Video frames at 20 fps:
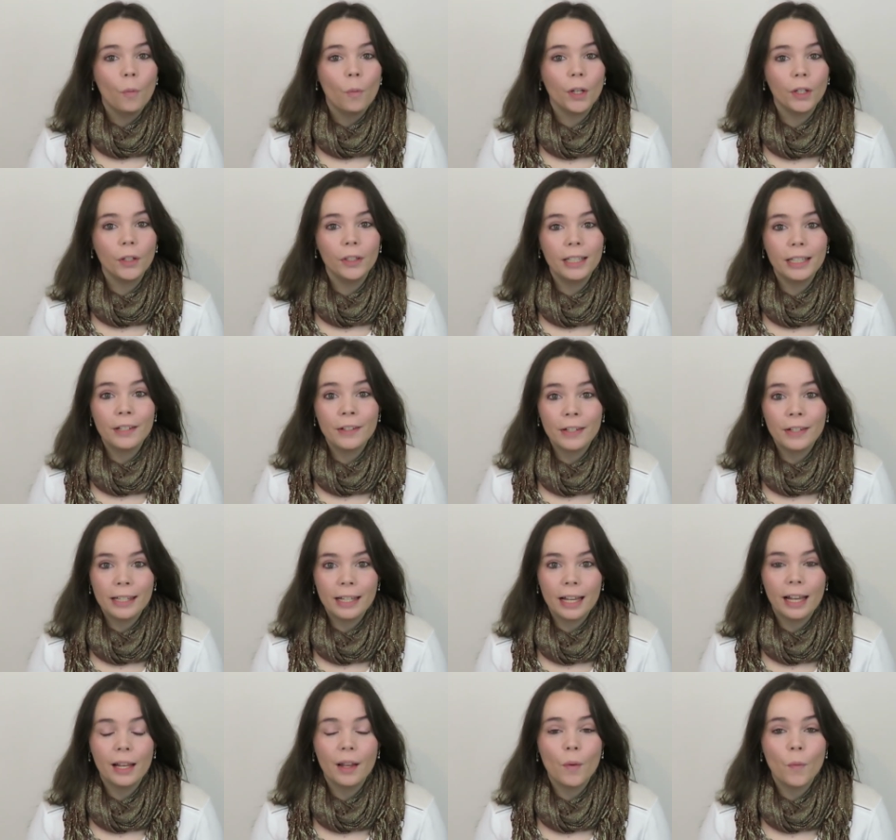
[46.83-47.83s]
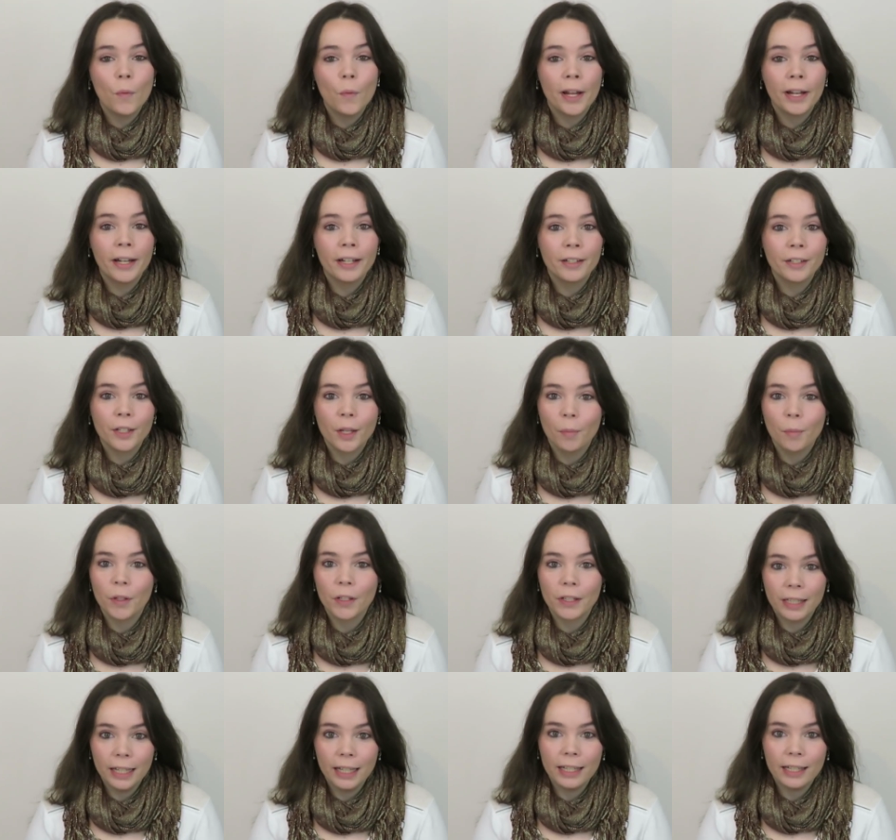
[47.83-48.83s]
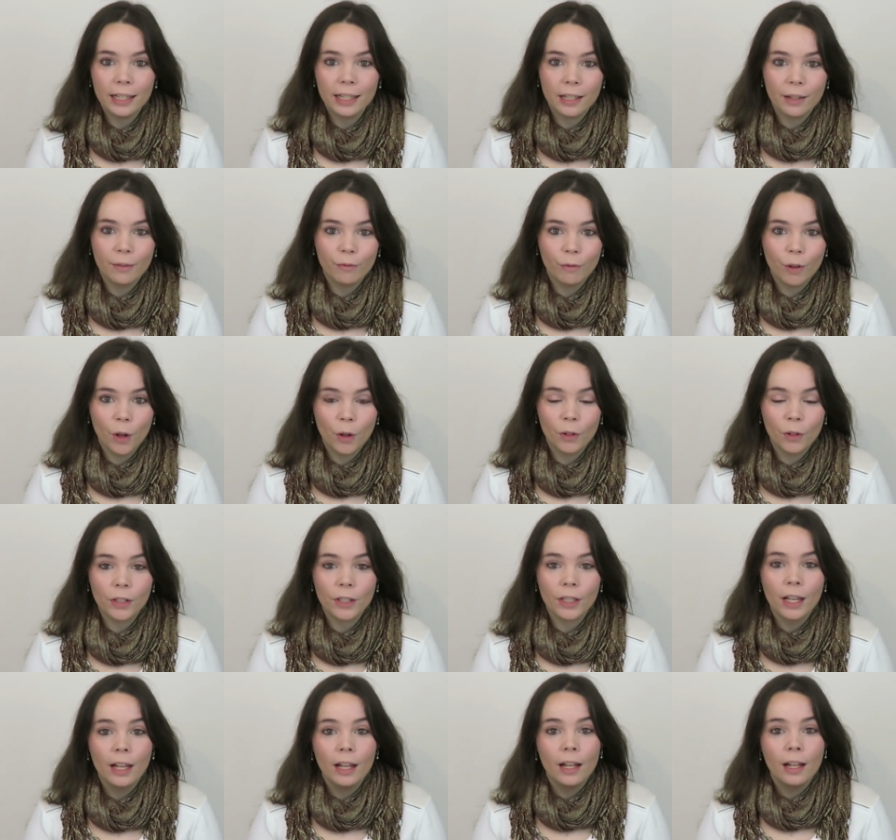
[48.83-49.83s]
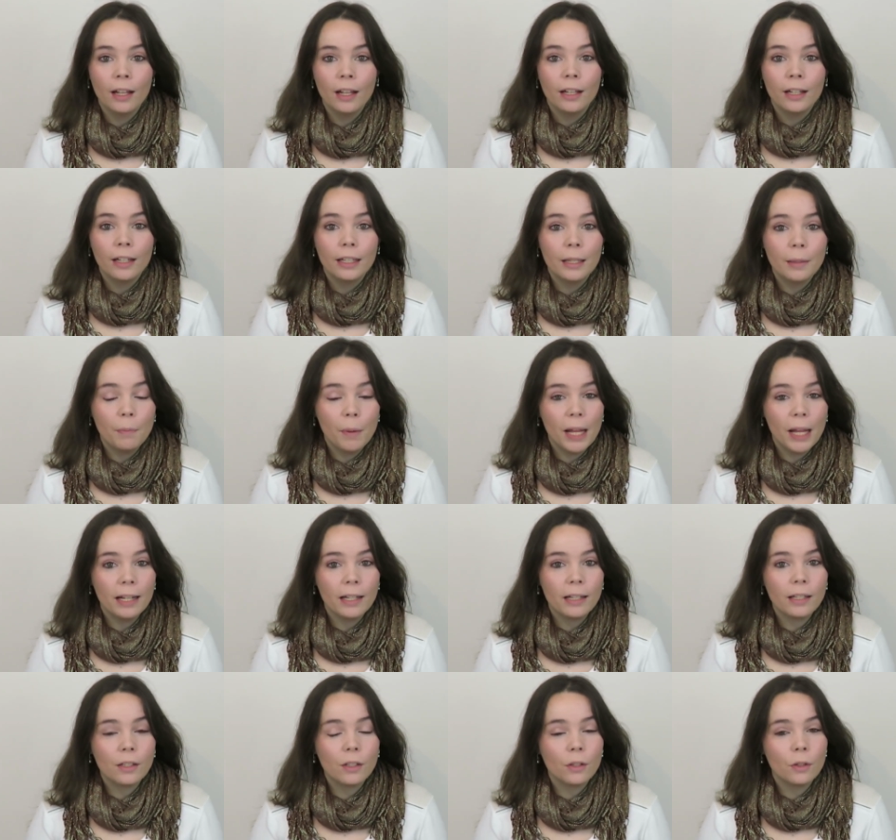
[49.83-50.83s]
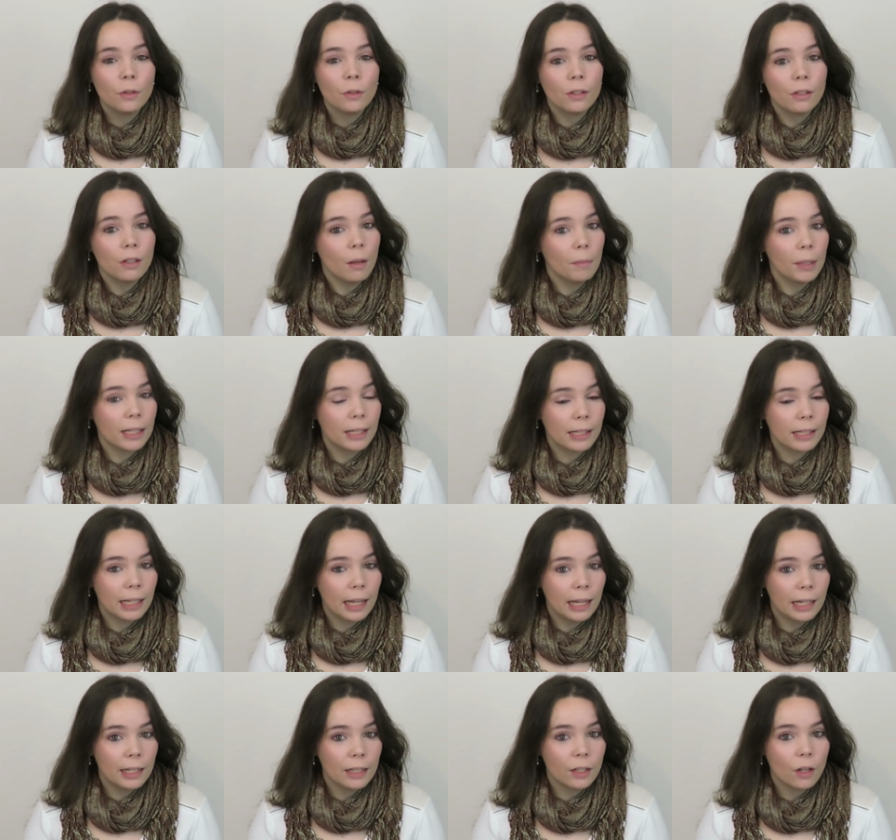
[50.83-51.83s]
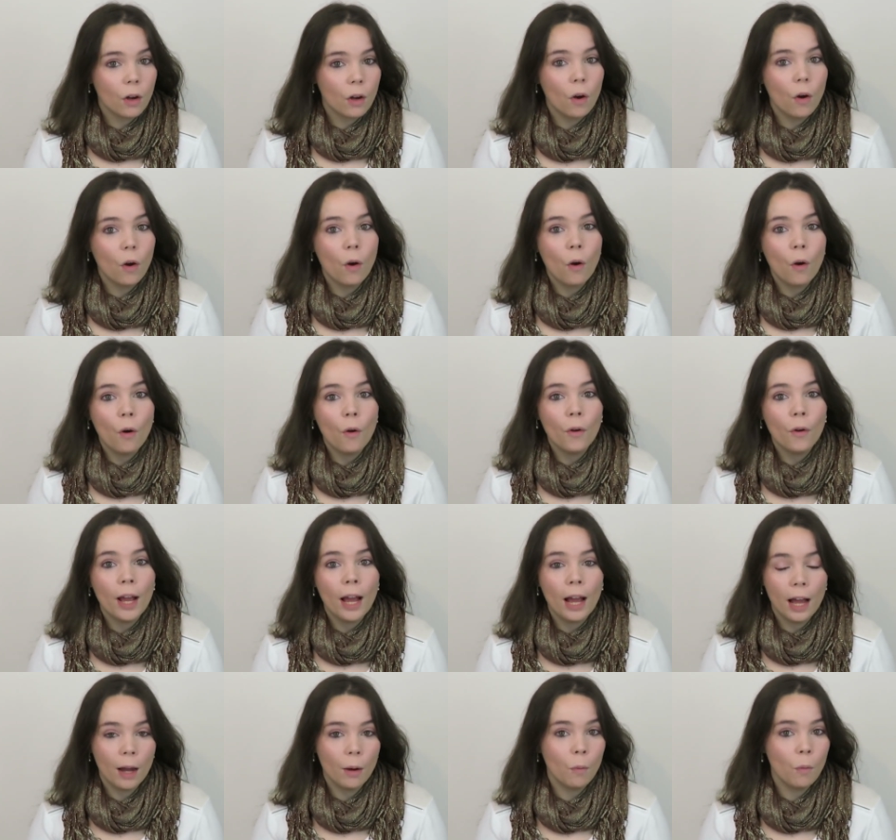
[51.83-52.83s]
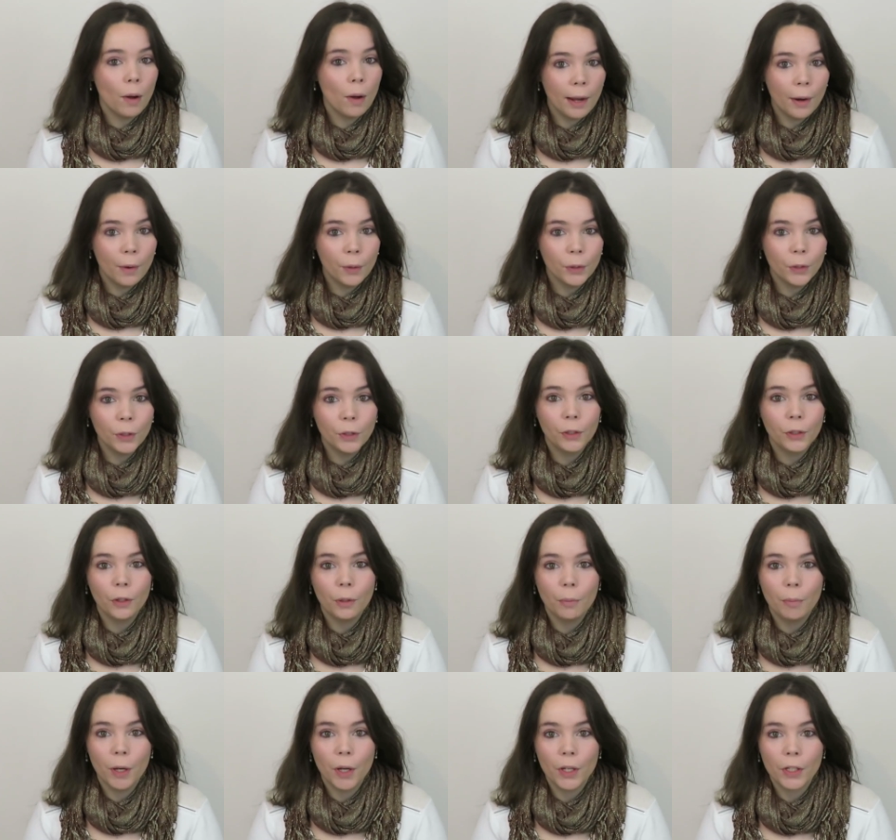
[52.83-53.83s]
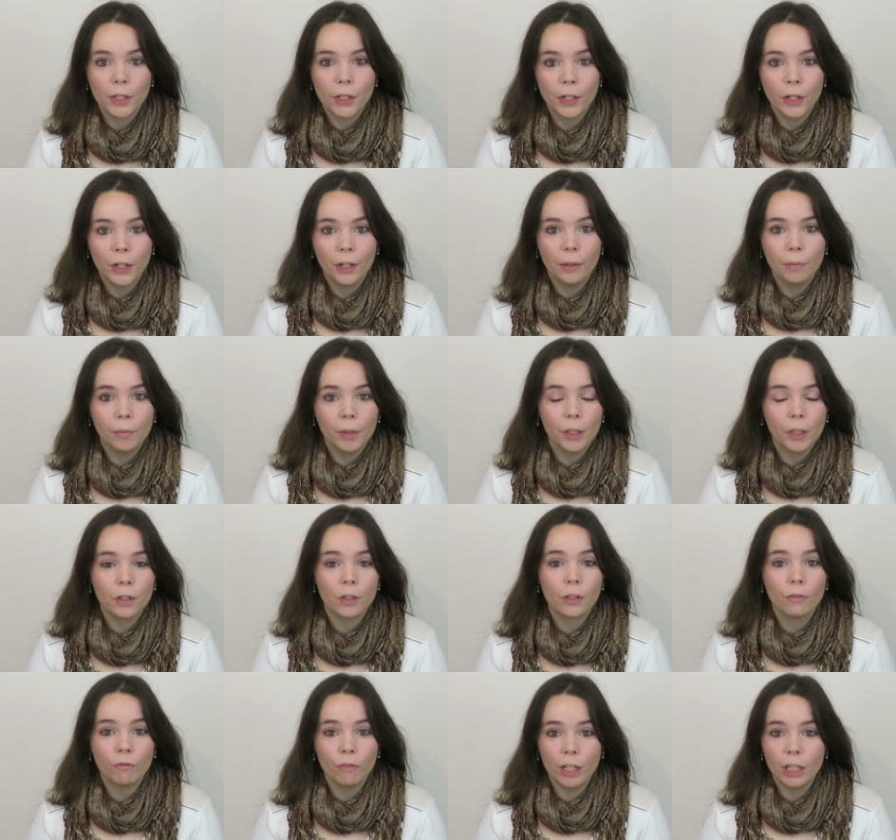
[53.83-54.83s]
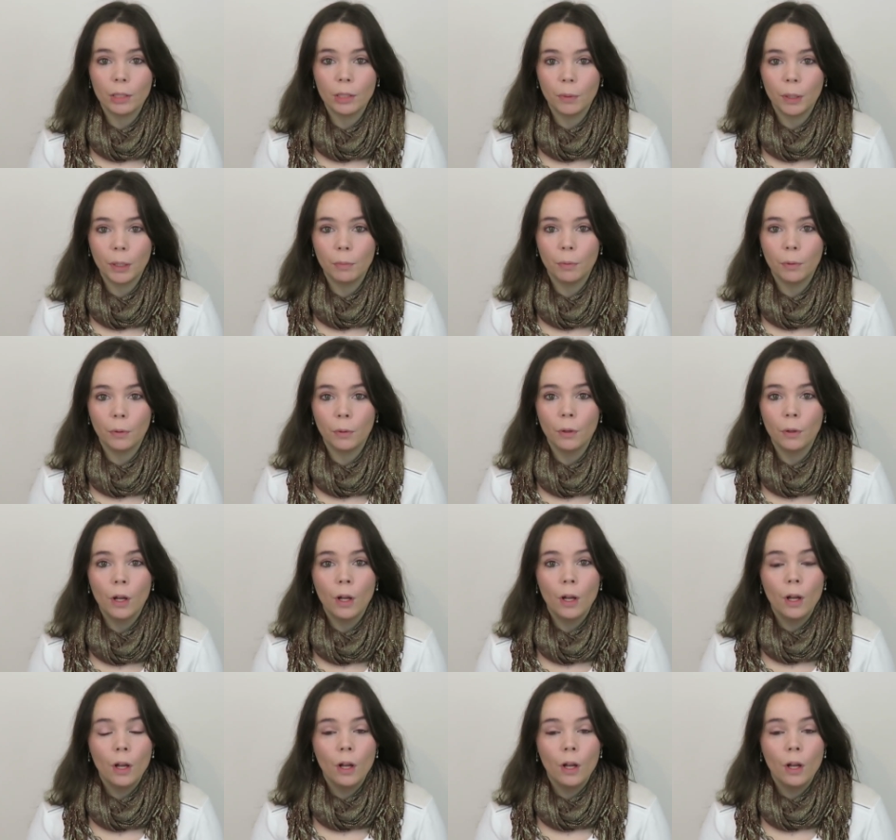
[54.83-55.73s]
What you need to say when someone sneezes in France depends to some extent on how well you know the person, because French people,